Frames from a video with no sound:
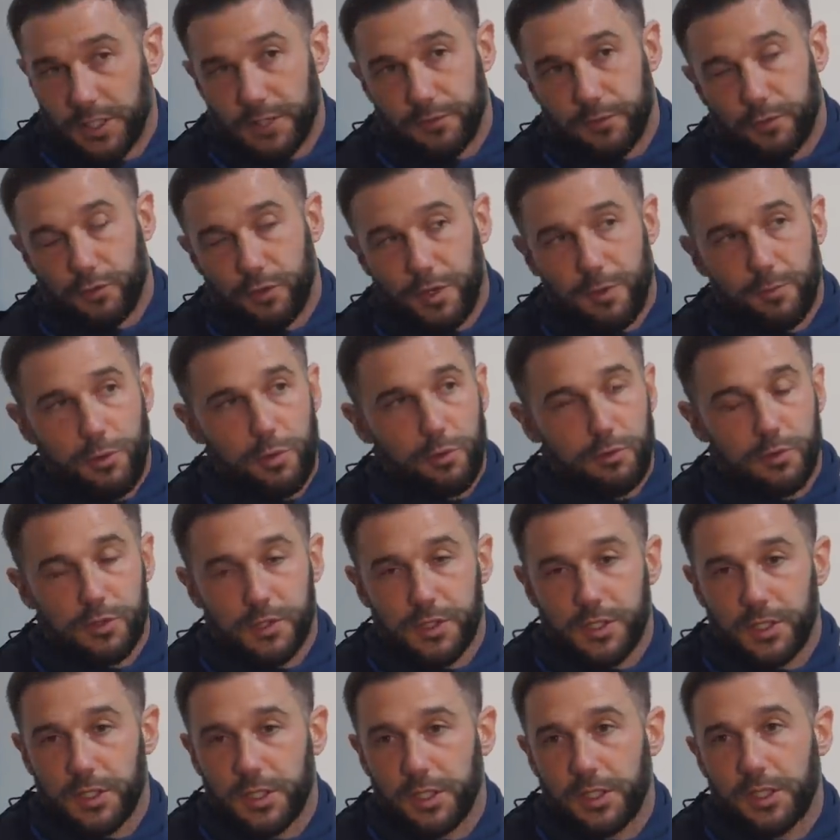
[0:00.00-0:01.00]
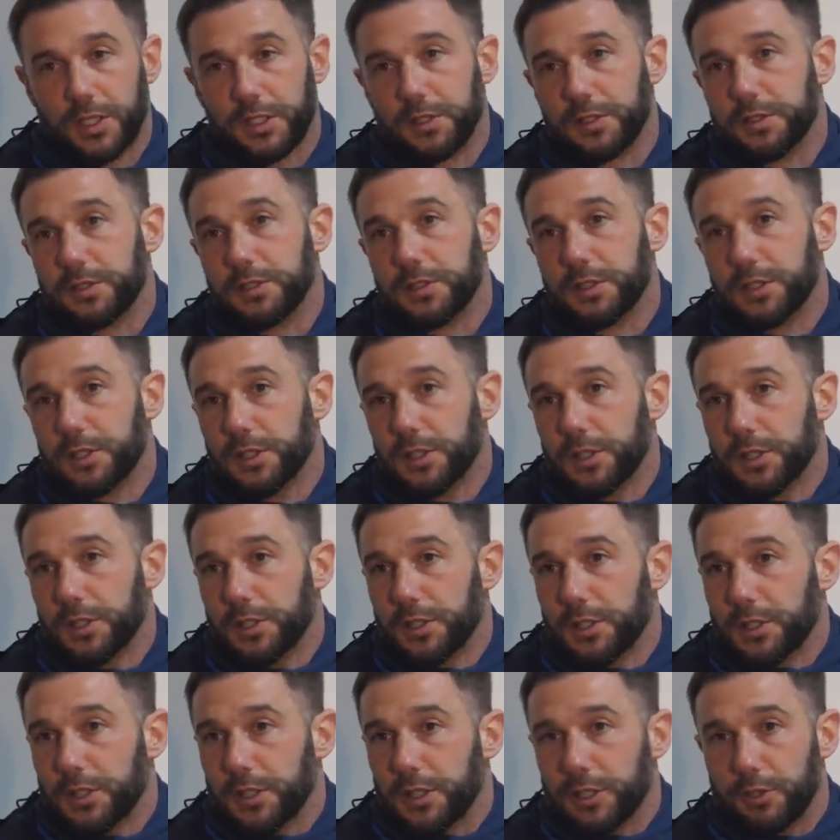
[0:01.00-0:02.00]
even though I'm always there, and
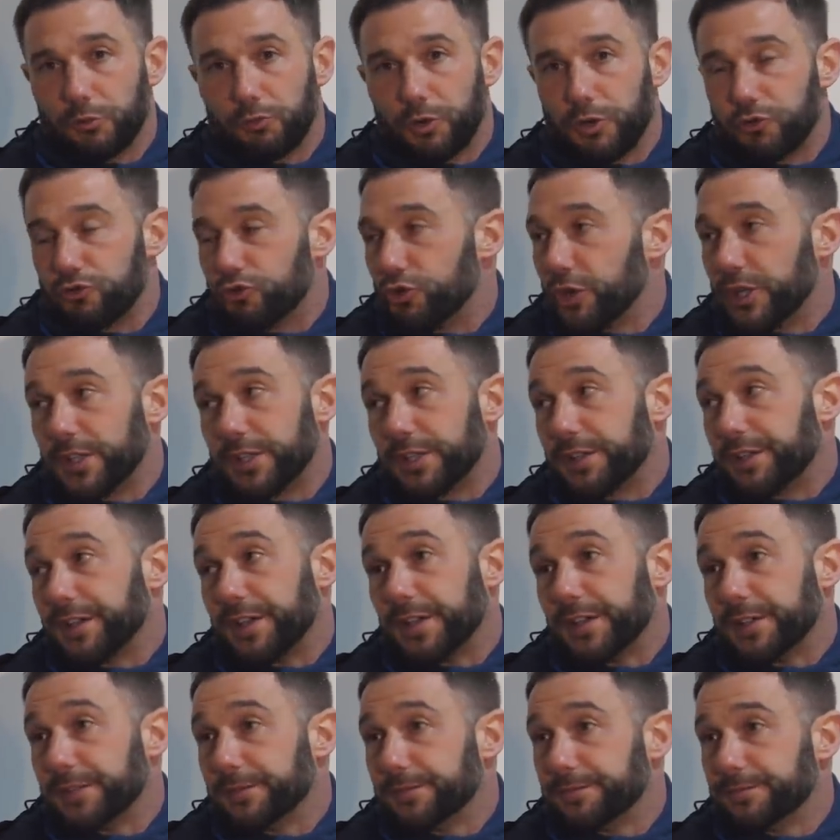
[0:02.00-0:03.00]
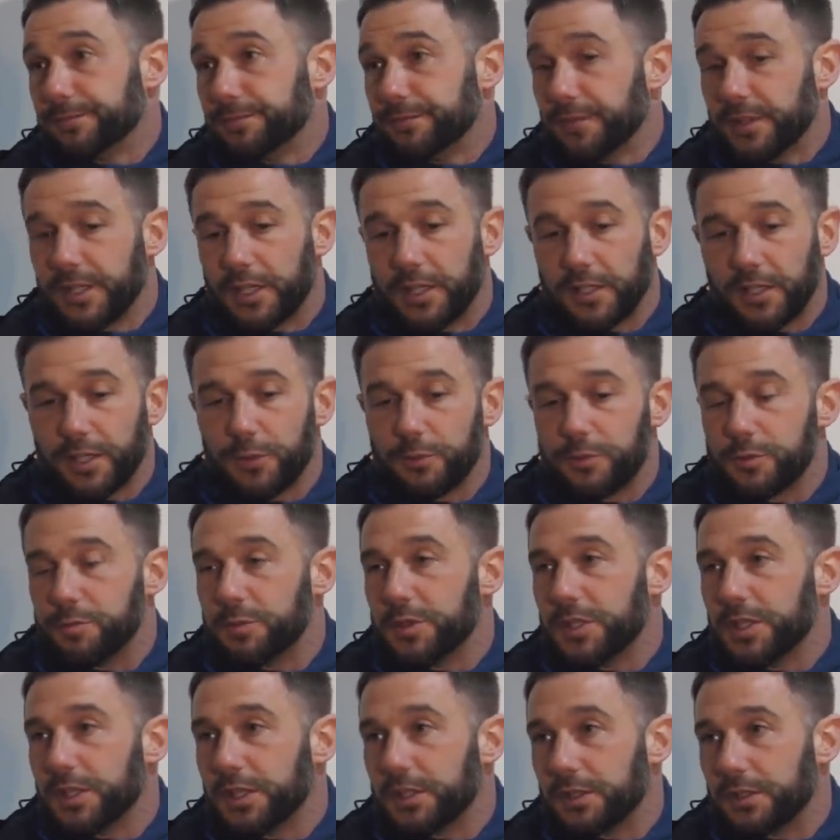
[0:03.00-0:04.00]
he'll run training the night and it allows
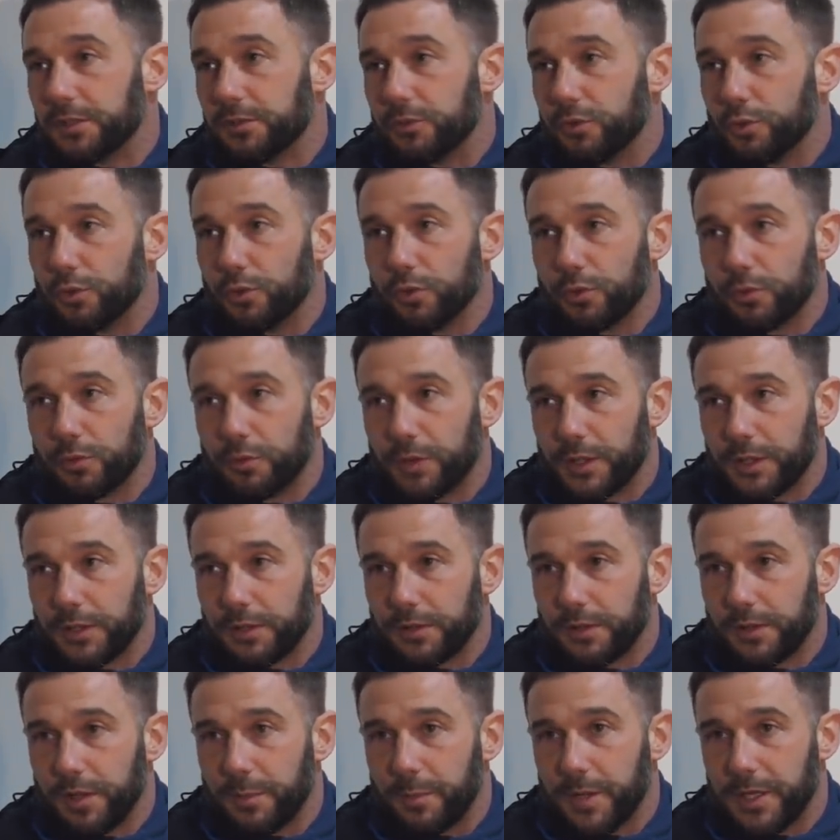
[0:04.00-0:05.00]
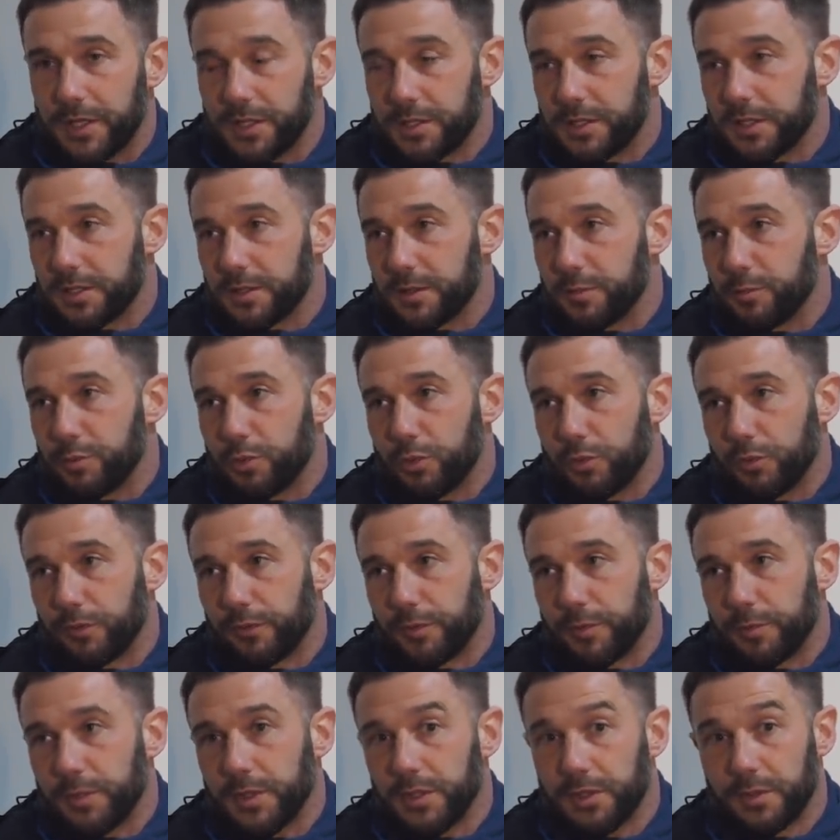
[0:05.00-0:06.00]
me to do like the bits that's
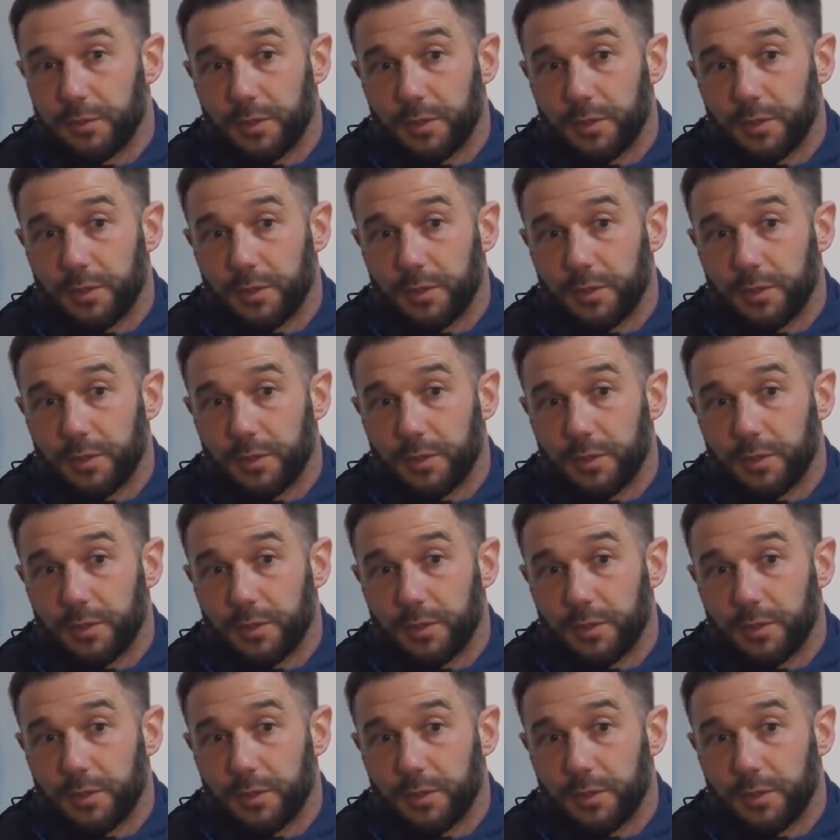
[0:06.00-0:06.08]
important for me.